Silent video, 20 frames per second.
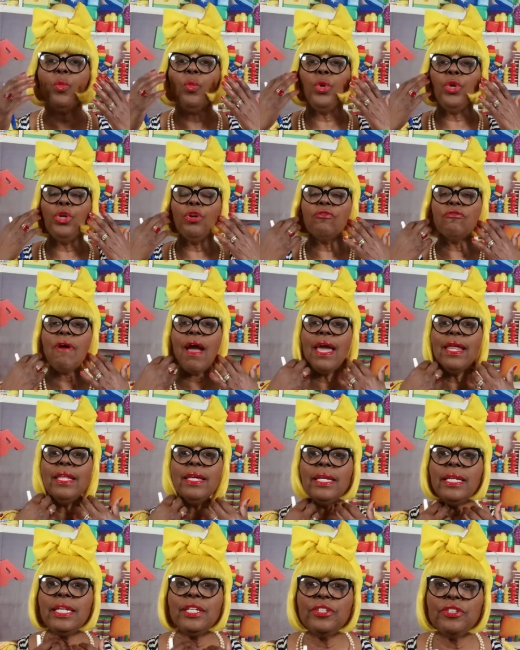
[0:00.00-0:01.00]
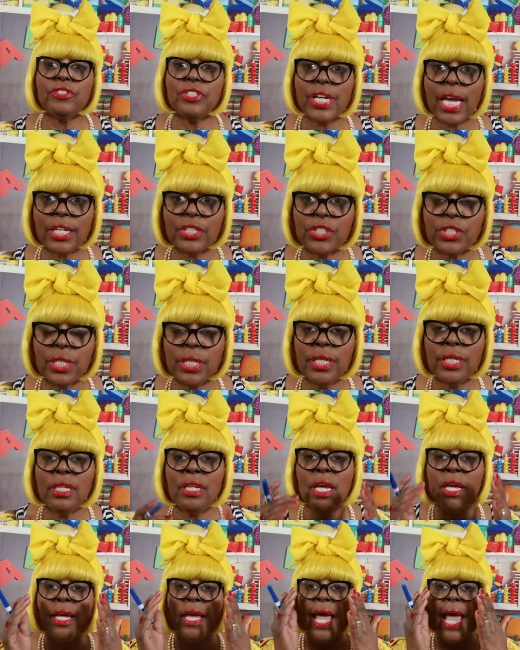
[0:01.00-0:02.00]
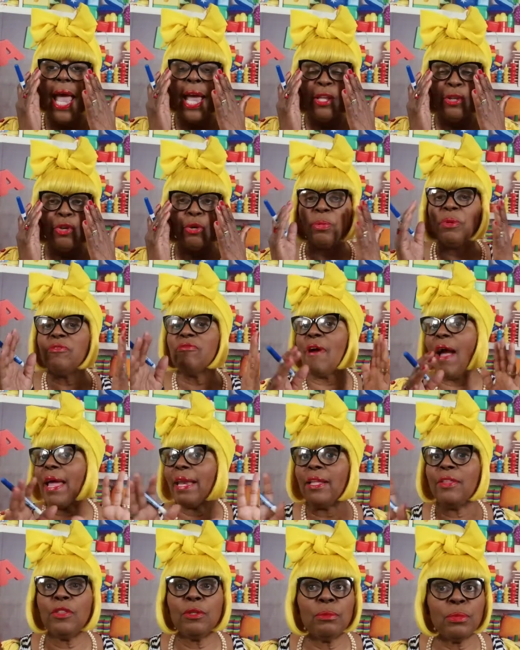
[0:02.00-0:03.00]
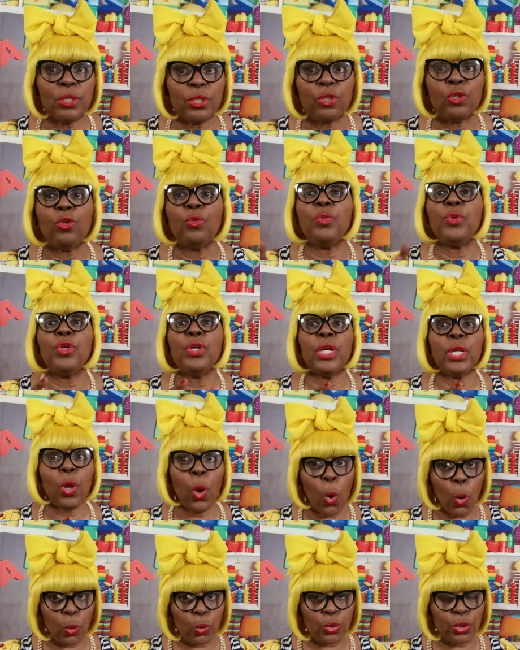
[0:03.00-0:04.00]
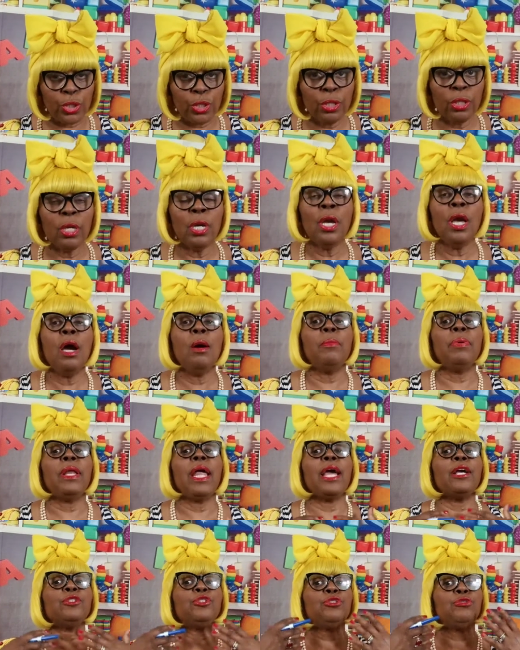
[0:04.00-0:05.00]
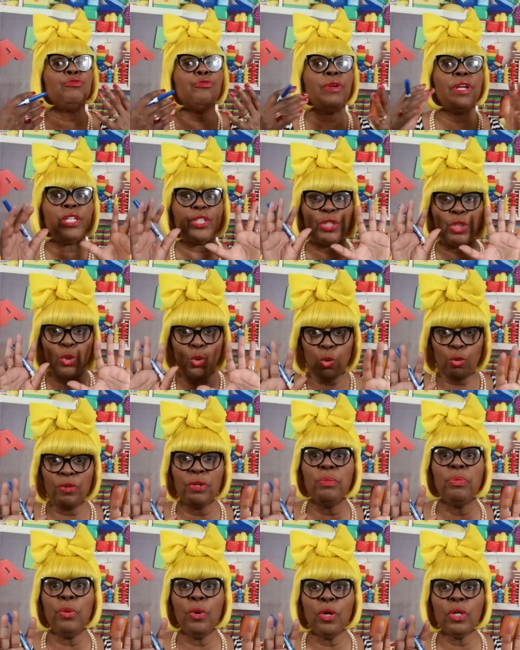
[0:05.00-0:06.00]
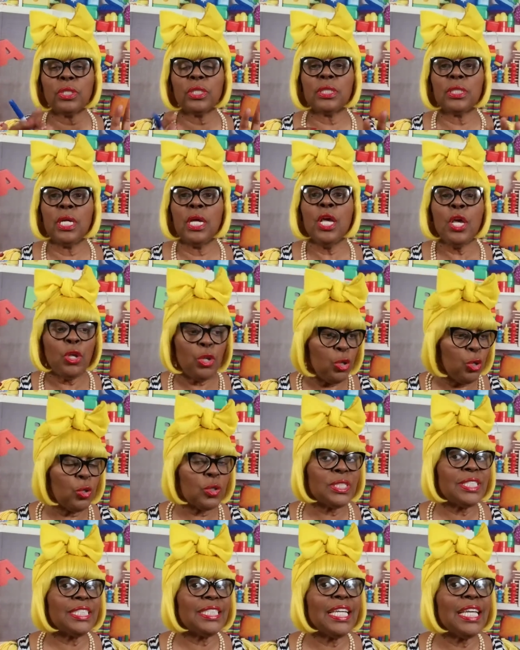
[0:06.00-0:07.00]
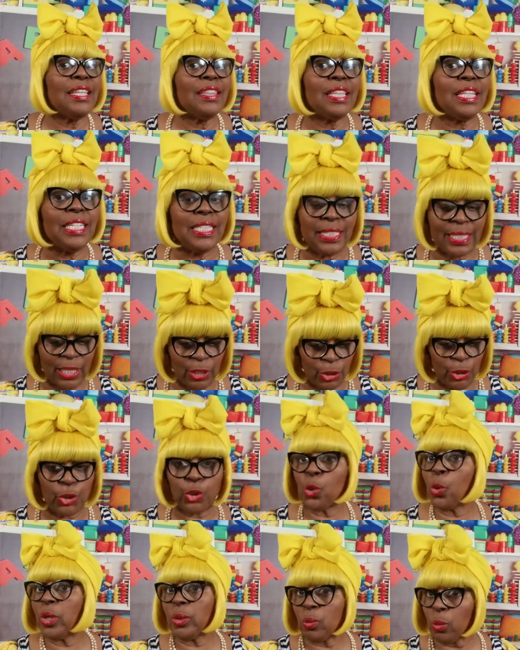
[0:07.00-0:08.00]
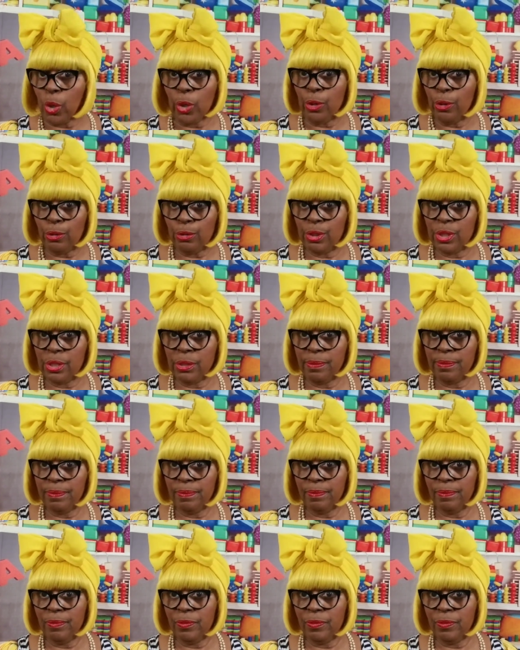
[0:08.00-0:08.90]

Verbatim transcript: when you're writing an interjection, and you'll be writing them soon when you get older, but as you read storybooks, you'll see these short words.